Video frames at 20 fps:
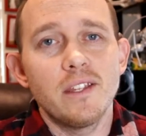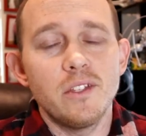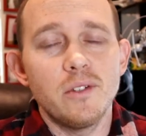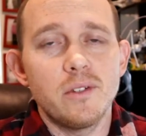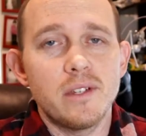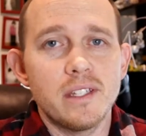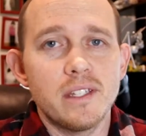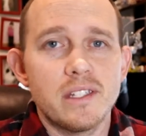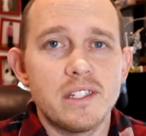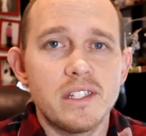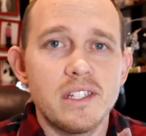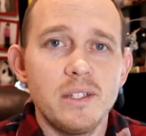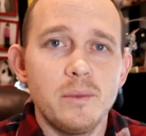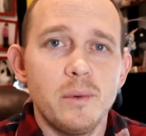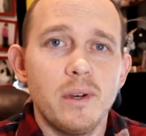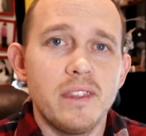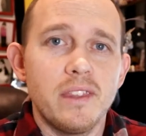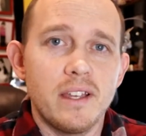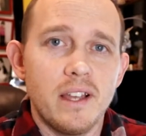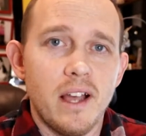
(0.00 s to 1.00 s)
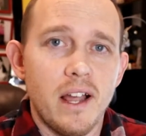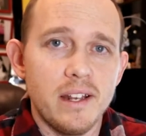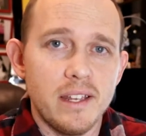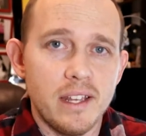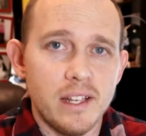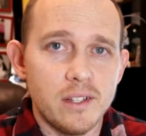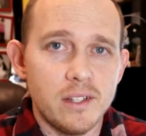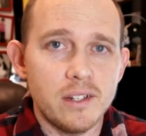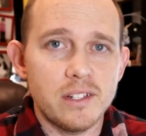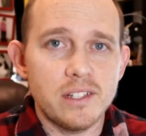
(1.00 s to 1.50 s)
You can see what the
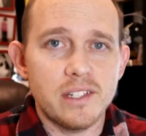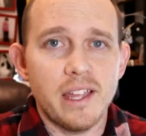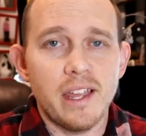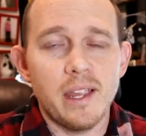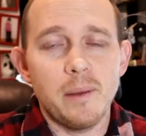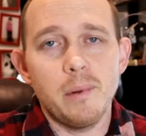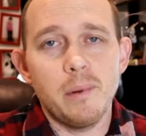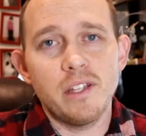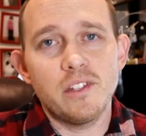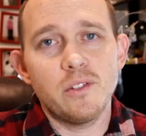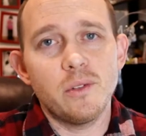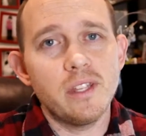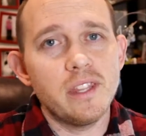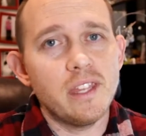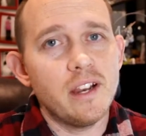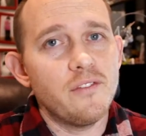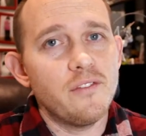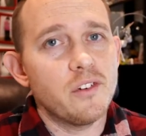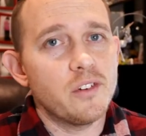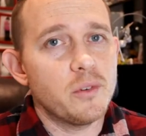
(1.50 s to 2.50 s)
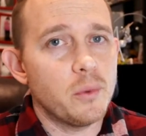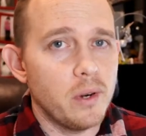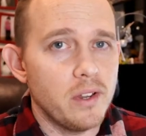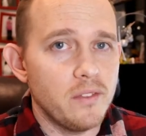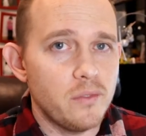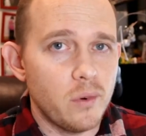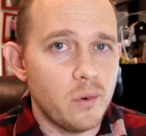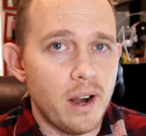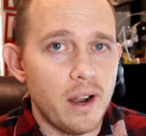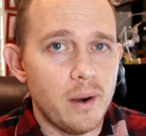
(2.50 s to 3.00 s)
content looks like, but it's only there for
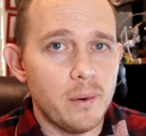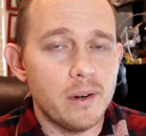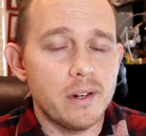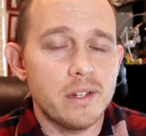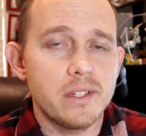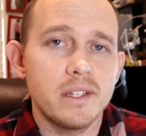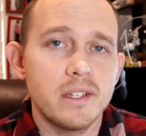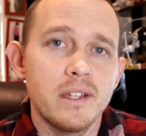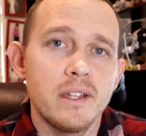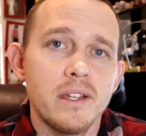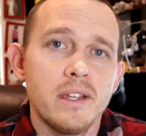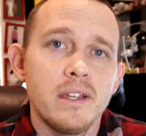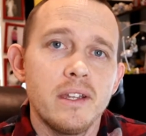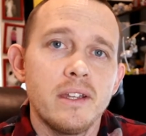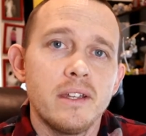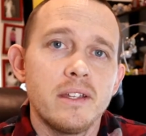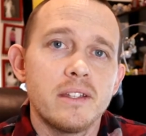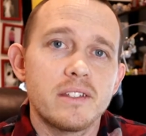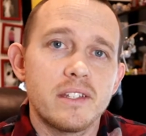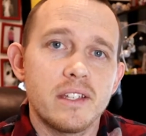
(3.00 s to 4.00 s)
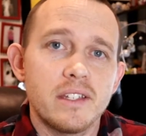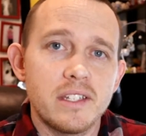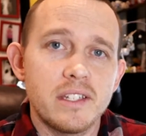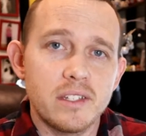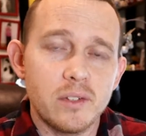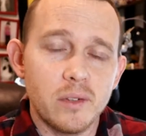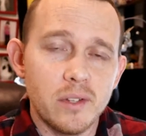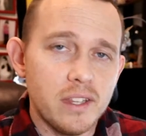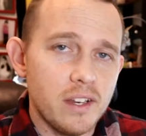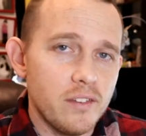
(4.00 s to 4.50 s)
24 hours. Since
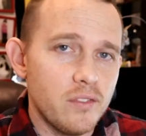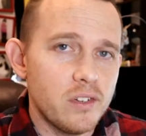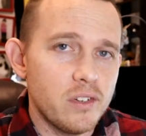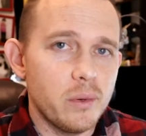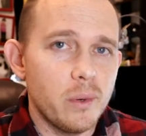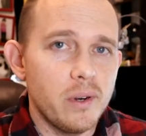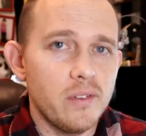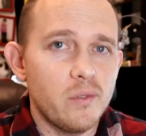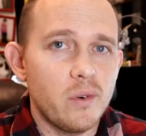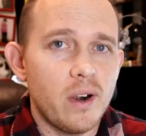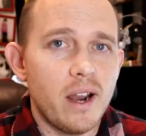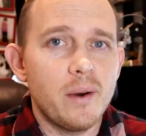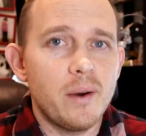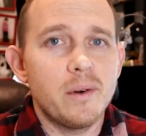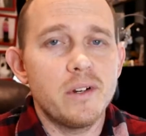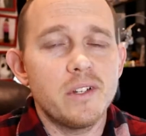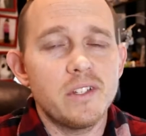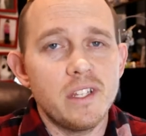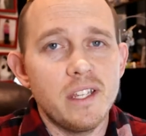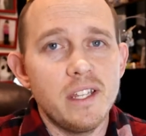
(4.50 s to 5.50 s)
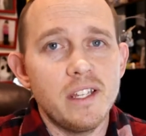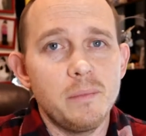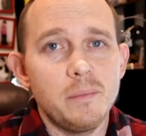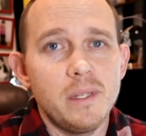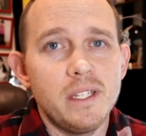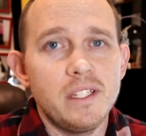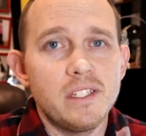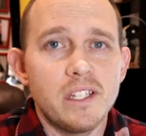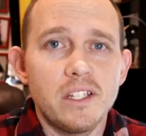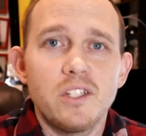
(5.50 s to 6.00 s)
it's only there for 24 hours, it
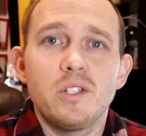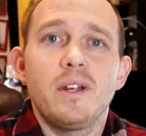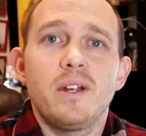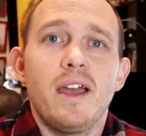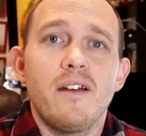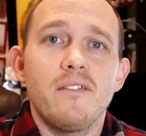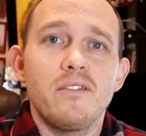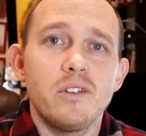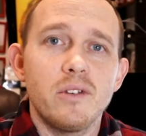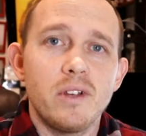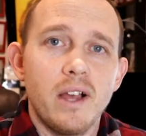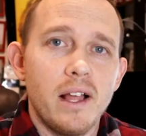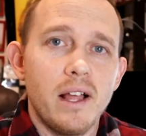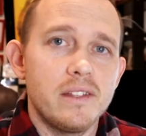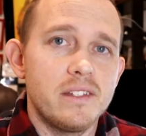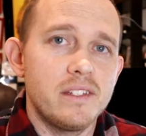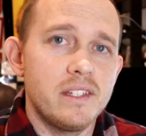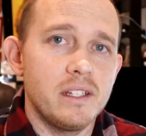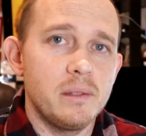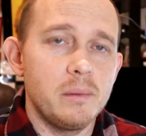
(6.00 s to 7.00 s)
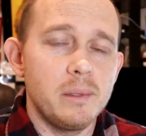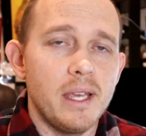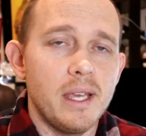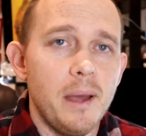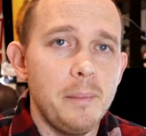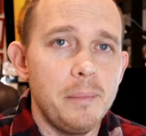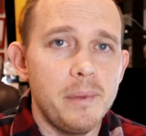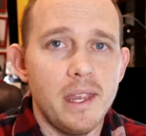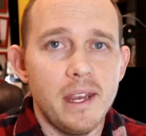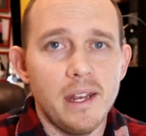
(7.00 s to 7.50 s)
means that you have to constantly be
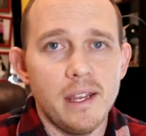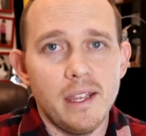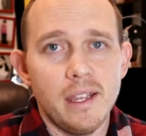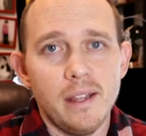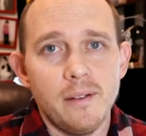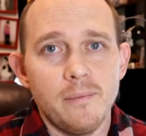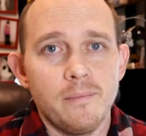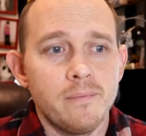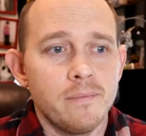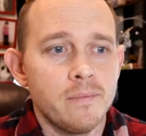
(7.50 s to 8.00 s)
updating it.